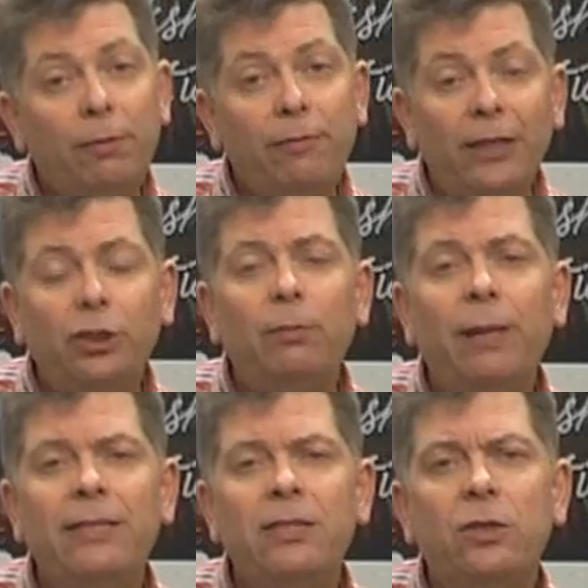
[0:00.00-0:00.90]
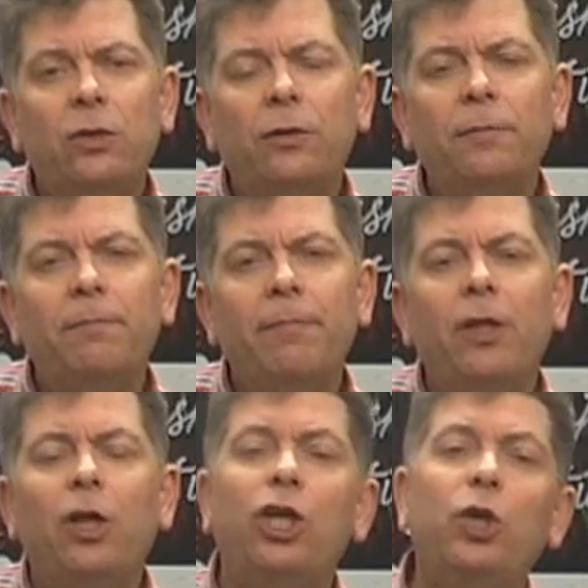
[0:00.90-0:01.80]
a professional bandsaw,
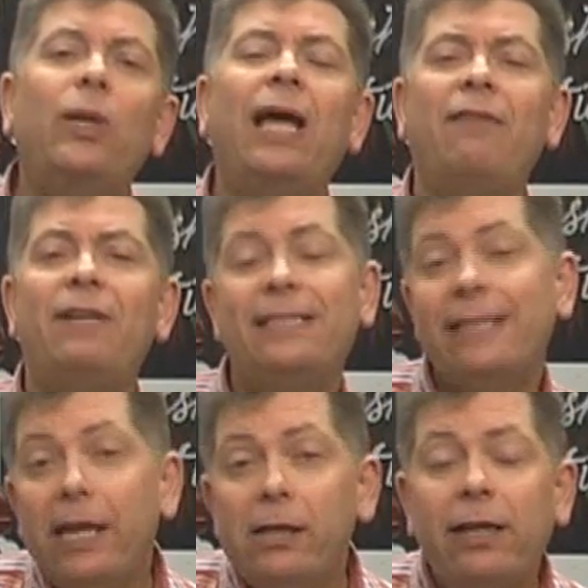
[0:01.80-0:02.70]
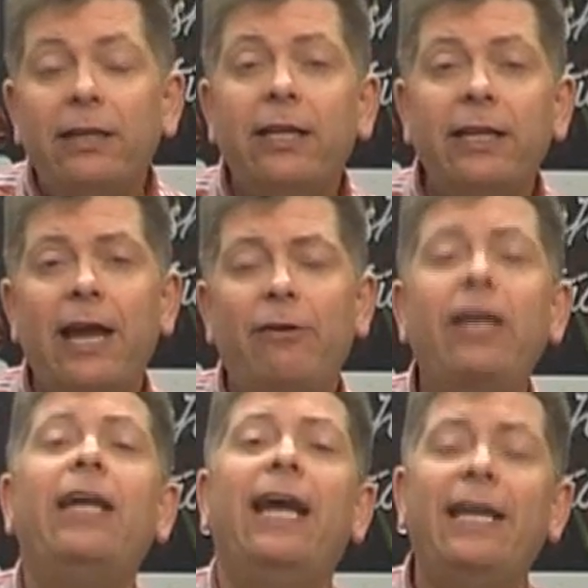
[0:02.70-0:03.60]
you will have it singing like a
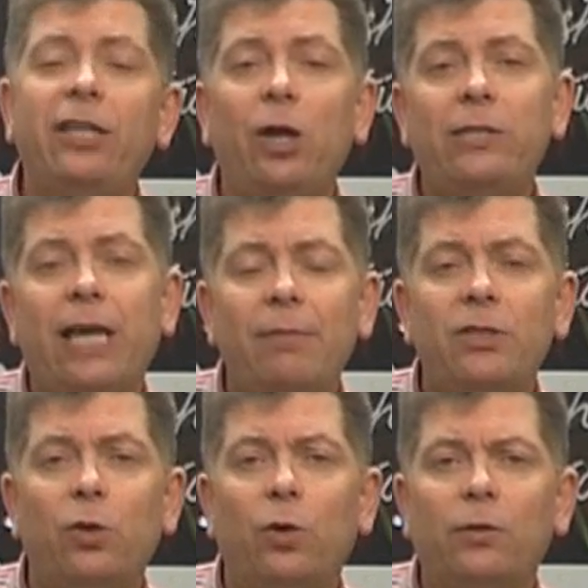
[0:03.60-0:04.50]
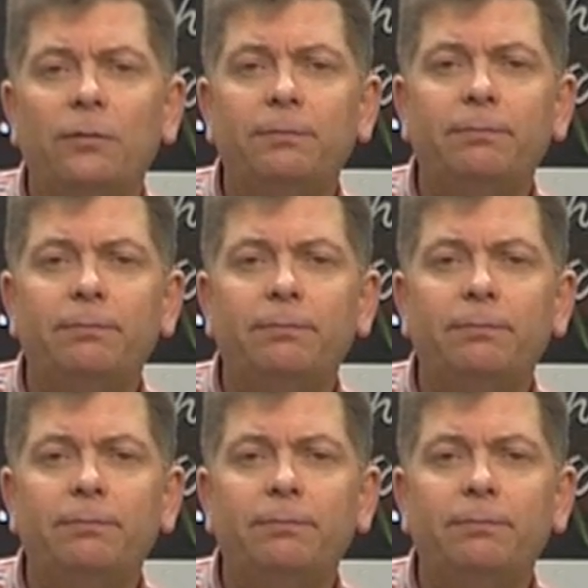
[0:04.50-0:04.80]
canary in no time at all.